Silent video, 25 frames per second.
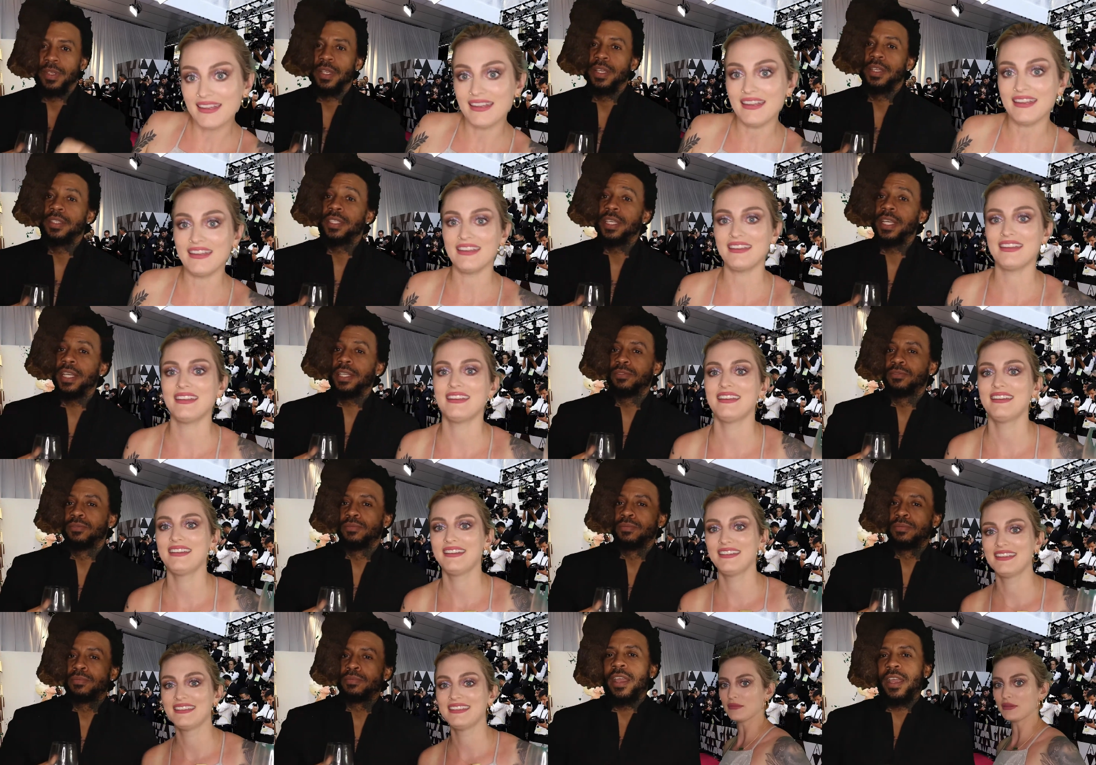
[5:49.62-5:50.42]
Speaker 1: Can you see it?
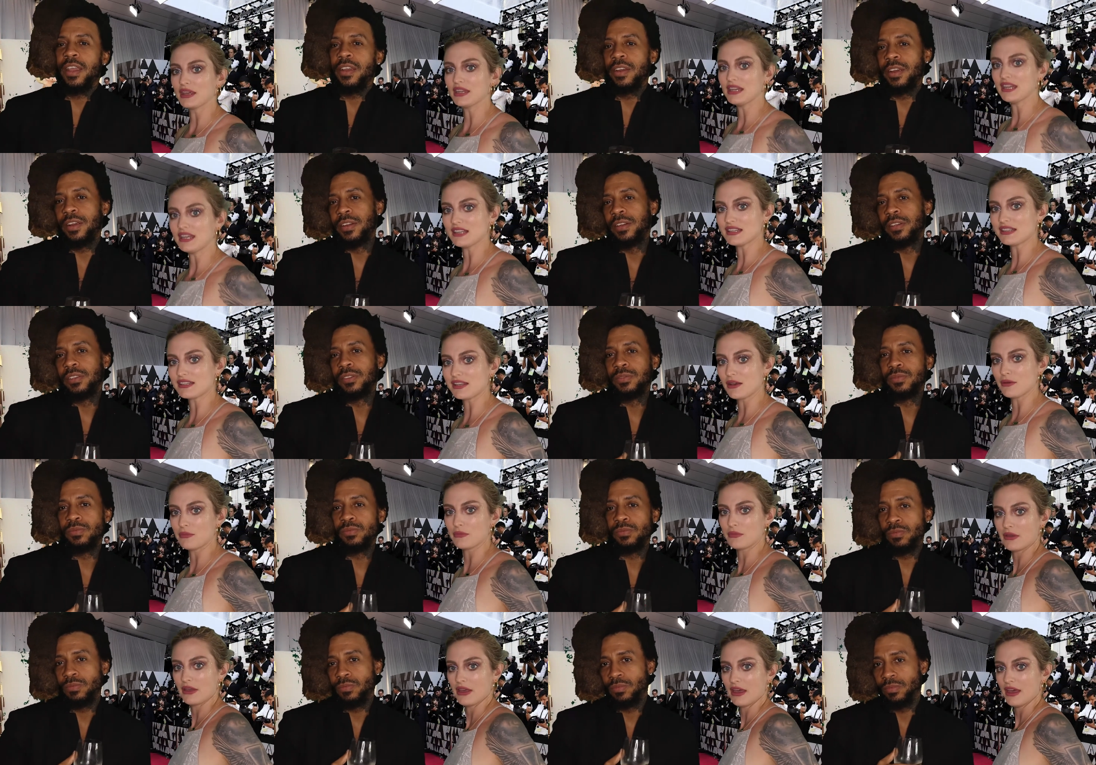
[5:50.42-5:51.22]
Speaker 2: getting
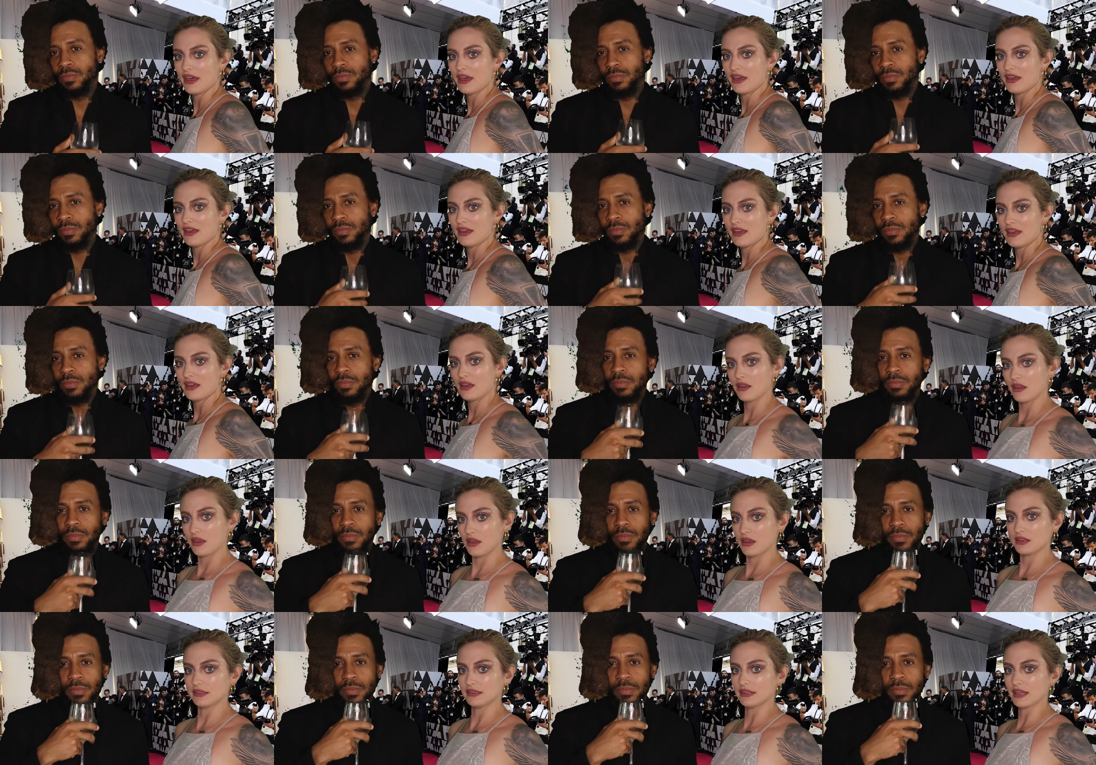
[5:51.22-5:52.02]
some
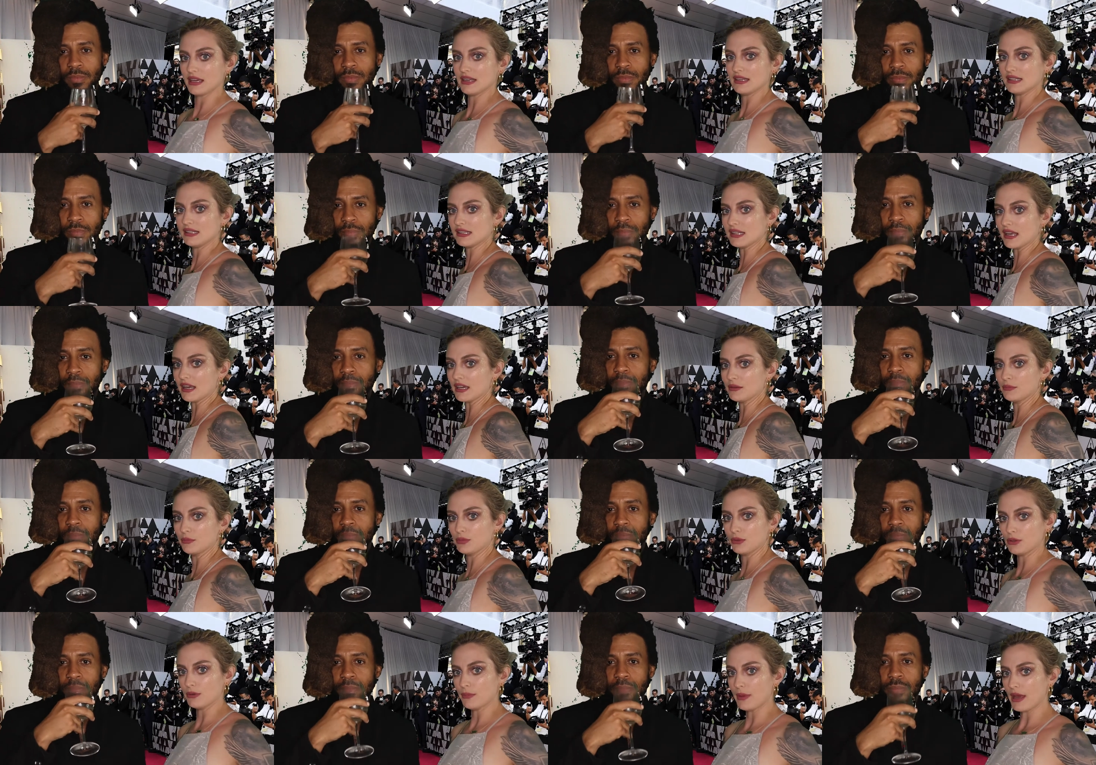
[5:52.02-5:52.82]
nice side
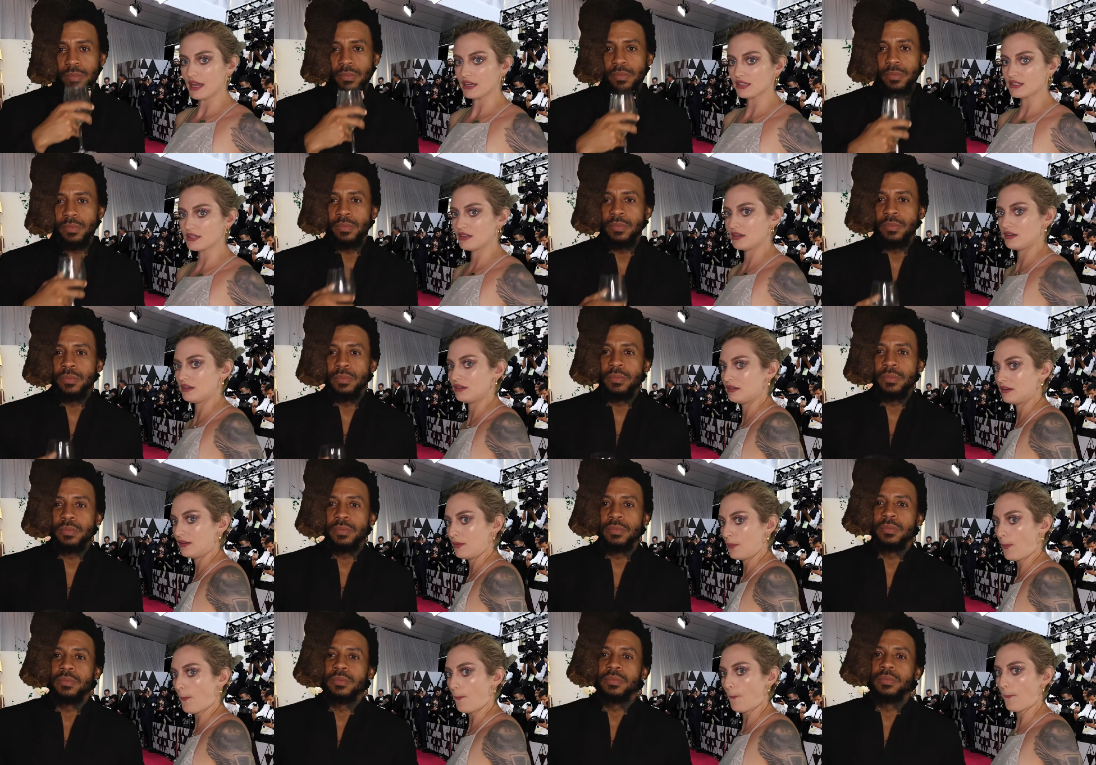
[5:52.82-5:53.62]
boob action.
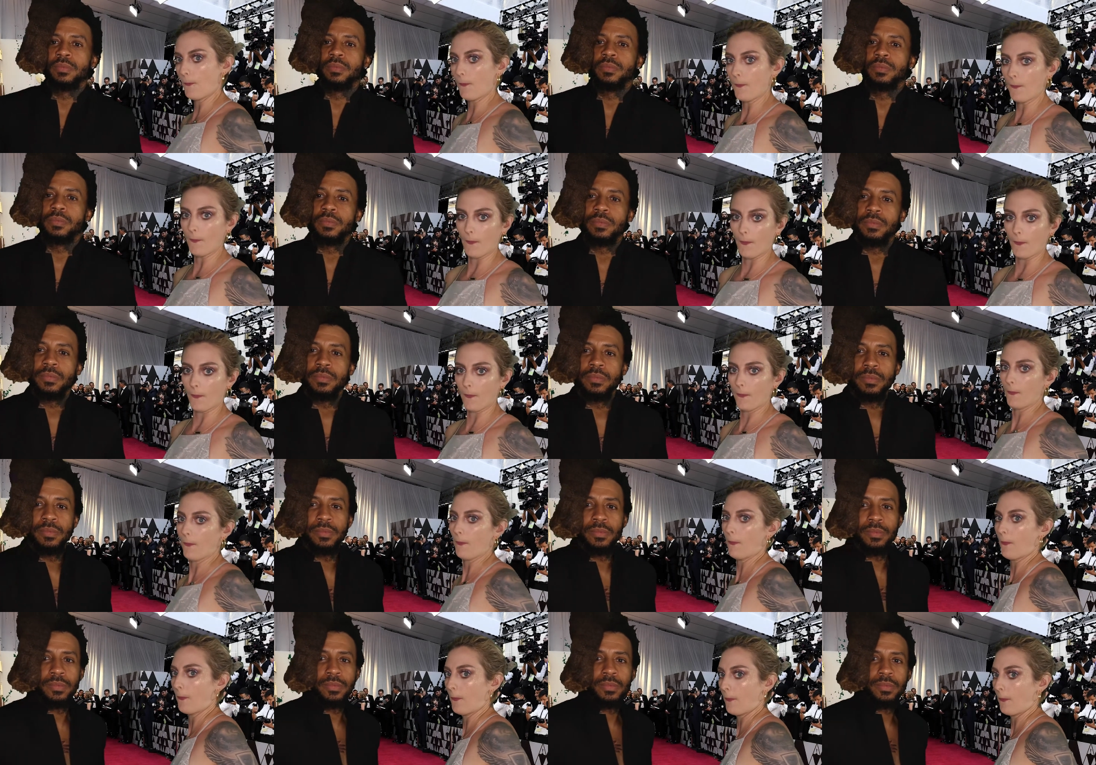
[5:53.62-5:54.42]

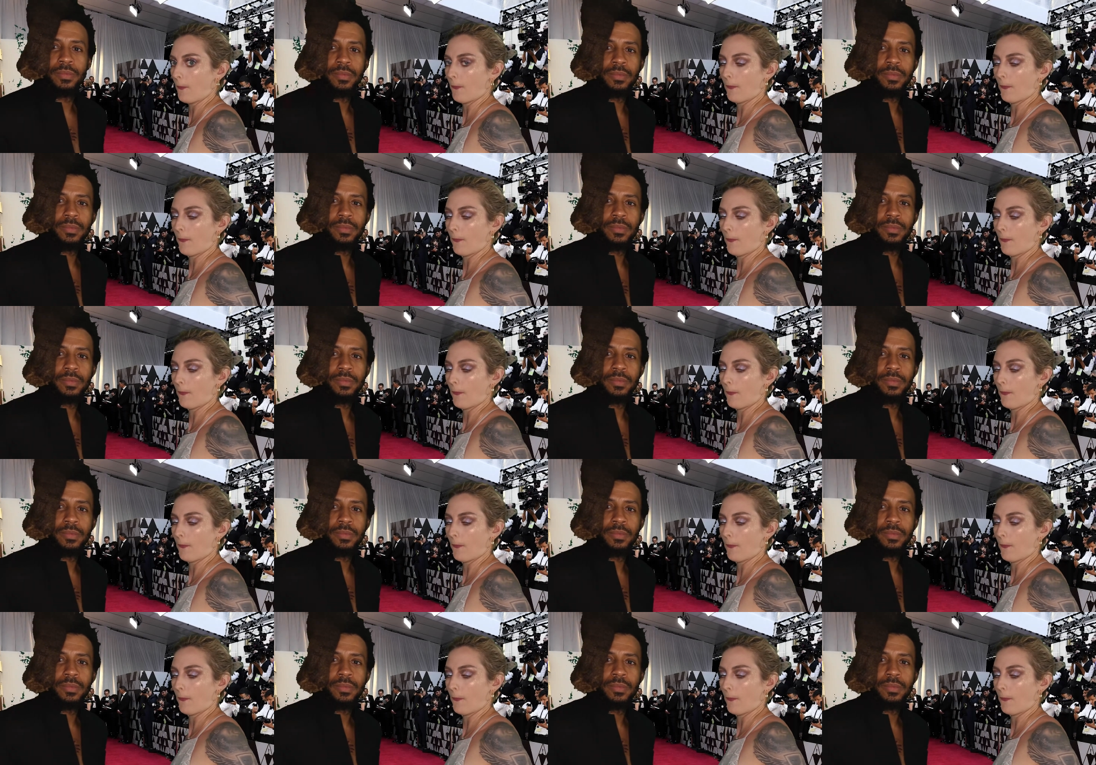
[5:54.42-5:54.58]
Whoa.